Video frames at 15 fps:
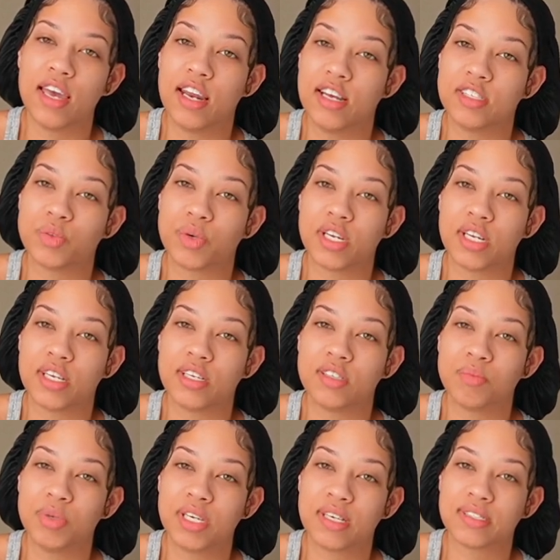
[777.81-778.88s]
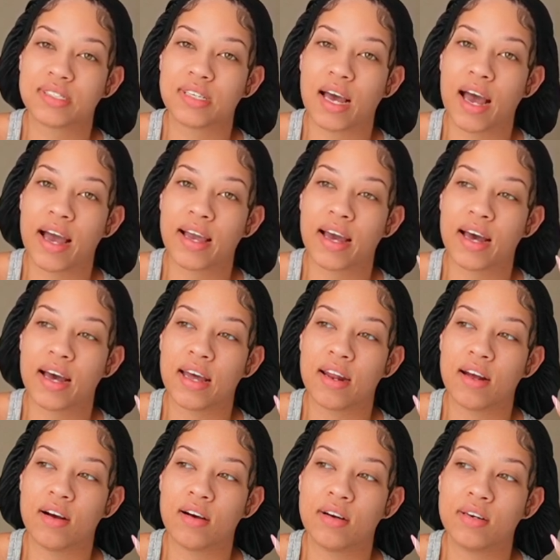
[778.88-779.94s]
it is what it is because I
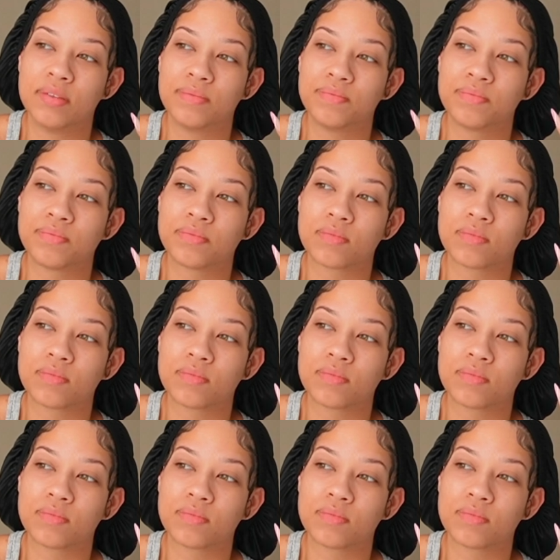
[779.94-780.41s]
got, um,